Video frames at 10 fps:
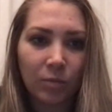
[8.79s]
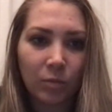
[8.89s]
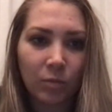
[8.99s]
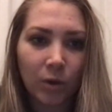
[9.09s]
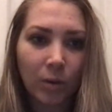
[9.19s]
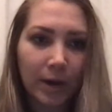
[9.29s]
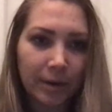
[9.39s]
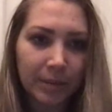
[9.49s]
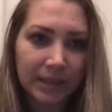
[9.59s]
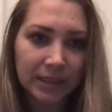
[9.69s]

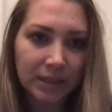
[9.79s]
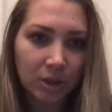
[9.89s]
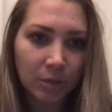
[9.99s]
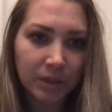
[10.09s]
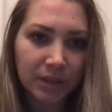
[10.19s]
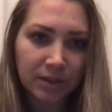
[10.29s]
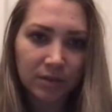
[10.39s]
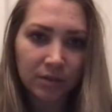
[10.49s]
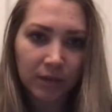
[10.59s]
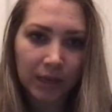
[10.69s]
requirement says all materials
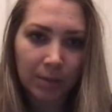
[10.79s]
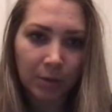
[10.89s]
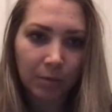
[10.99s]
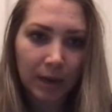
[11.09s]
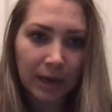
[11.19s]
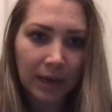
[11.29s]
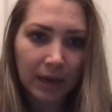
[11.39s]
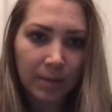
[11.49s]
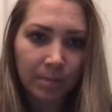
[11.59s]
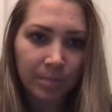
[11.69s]
for the game are ready.